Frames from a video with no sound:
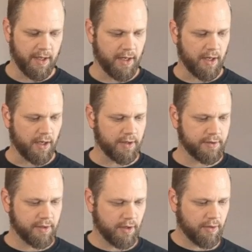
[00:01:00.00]
then
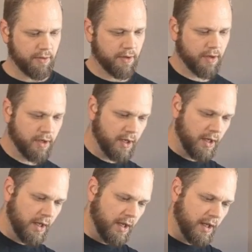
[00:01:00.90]
also
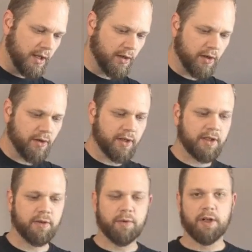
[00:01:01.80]
you're going
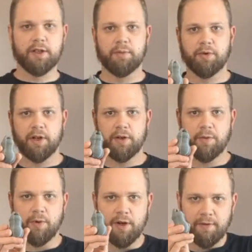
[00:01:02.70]
to want to print
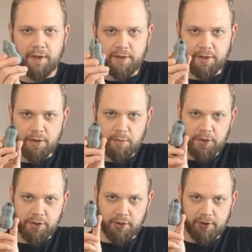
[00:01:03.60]
one of these little
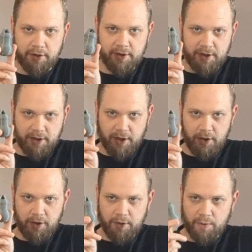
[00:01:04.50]
pushers. This is
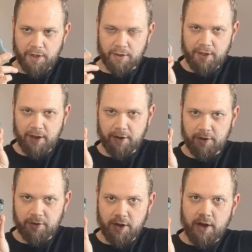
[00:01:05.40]
included with your
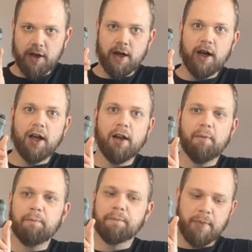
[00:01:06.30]
download.
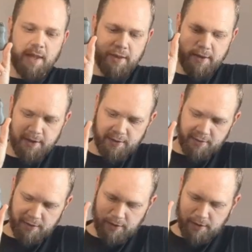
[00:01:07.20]
This
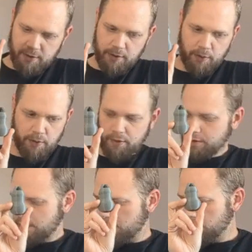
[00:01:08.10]

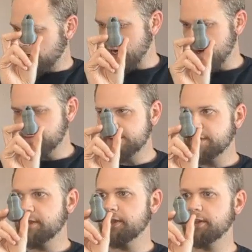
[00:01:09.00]
tool grabs
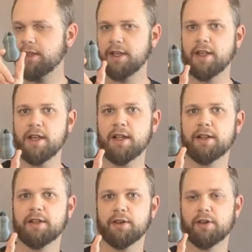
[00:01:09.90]
the
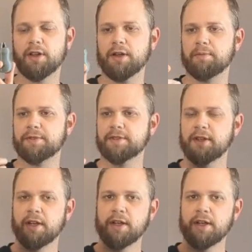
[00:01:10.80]
little clips